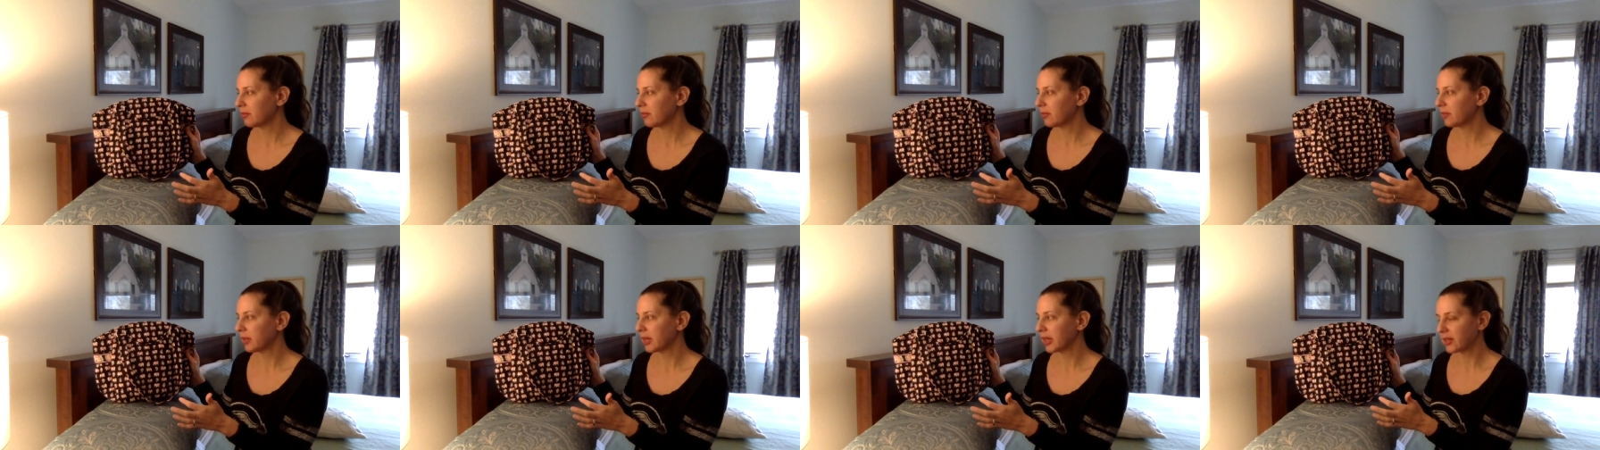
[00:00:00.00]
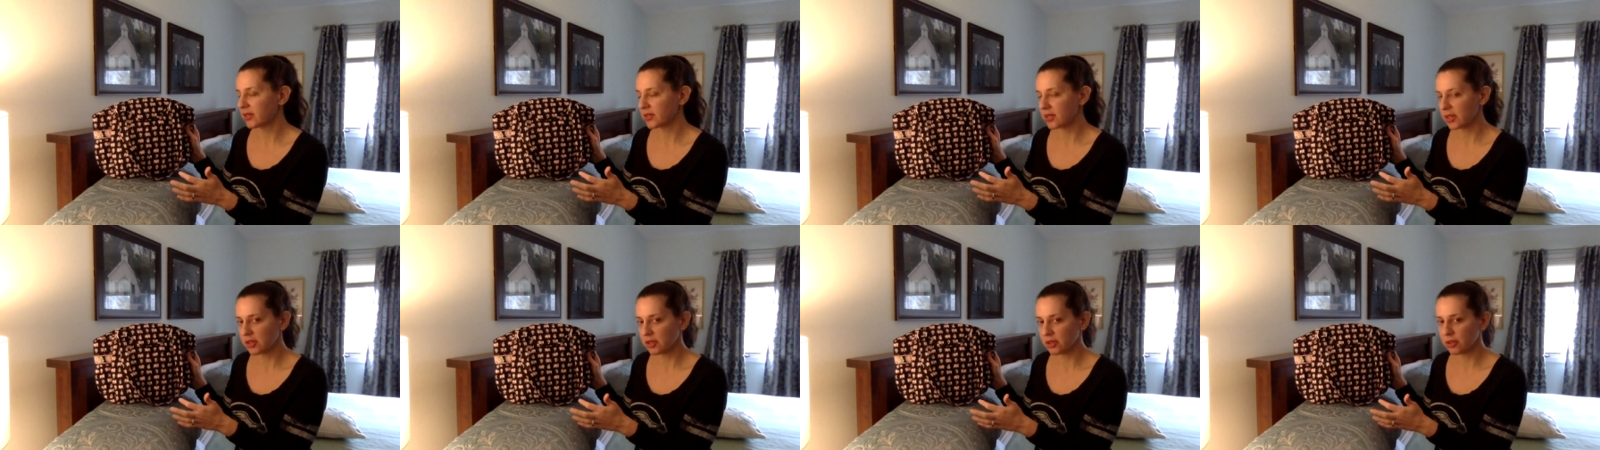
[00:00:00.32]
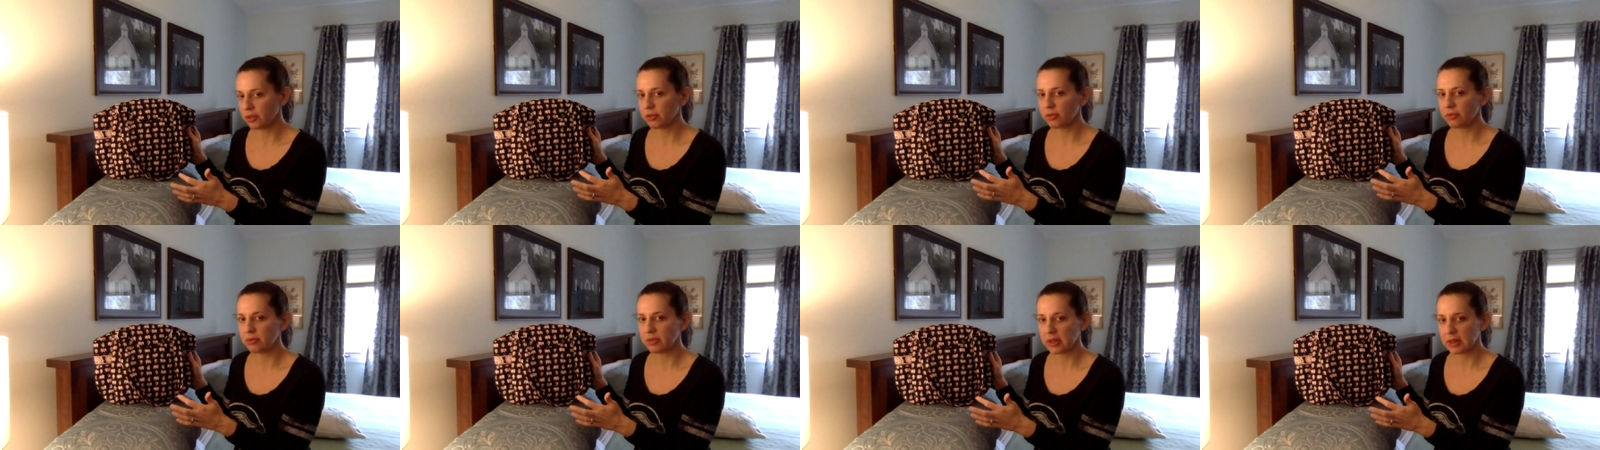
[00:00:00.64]
because I do
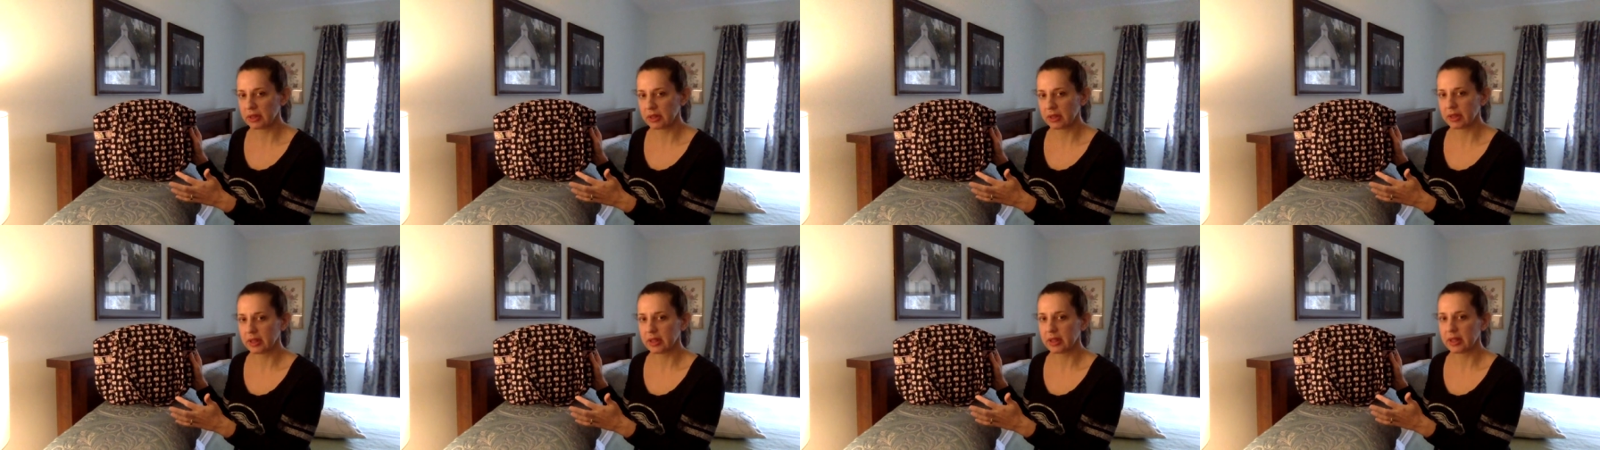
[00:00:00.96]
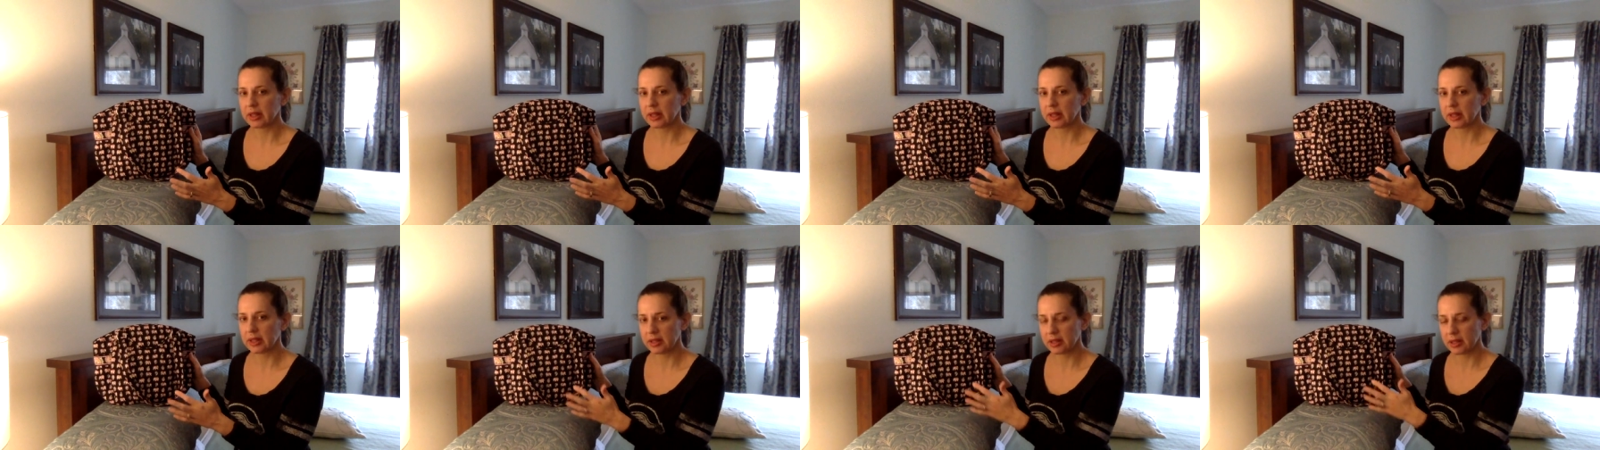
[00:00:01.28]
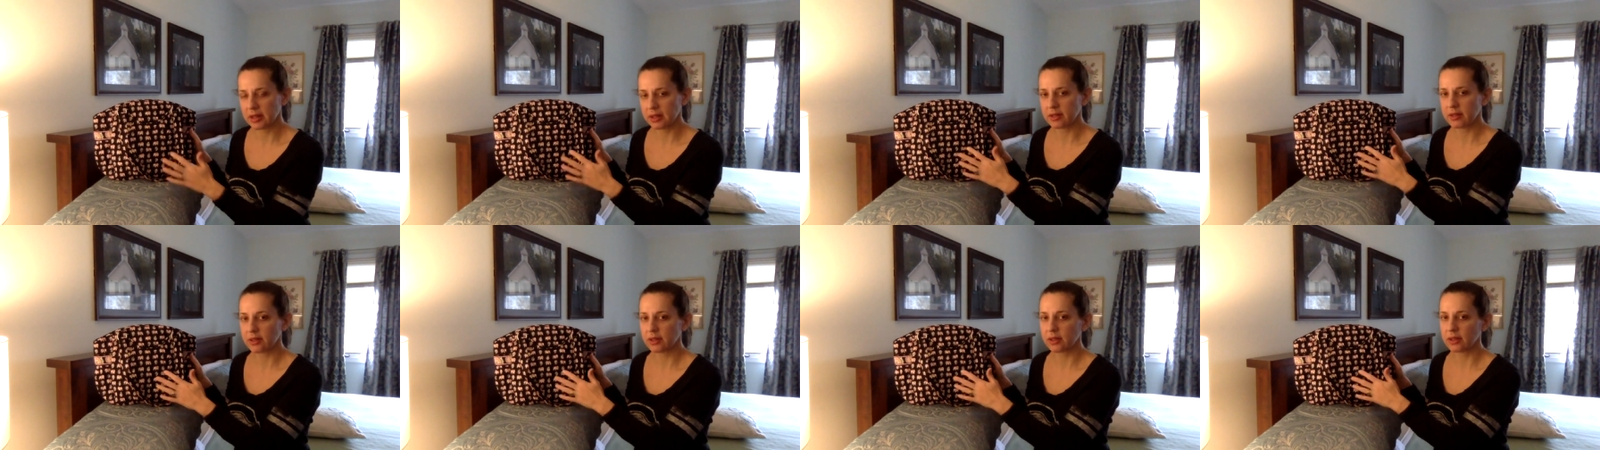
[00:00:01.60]
feel that it
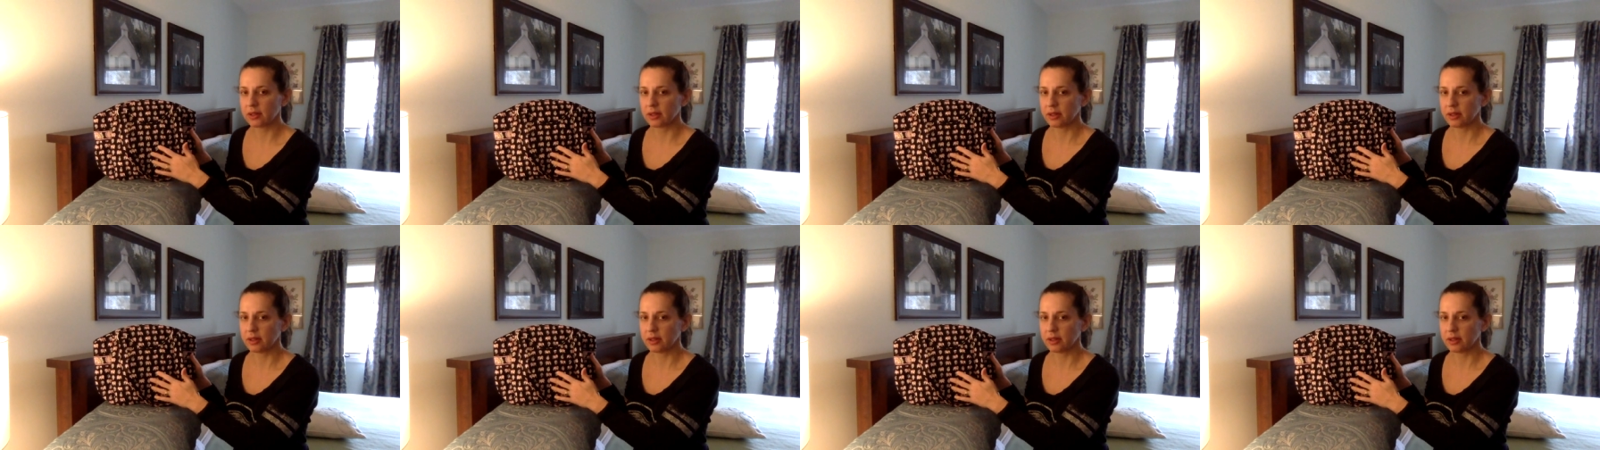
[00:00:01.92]
does look a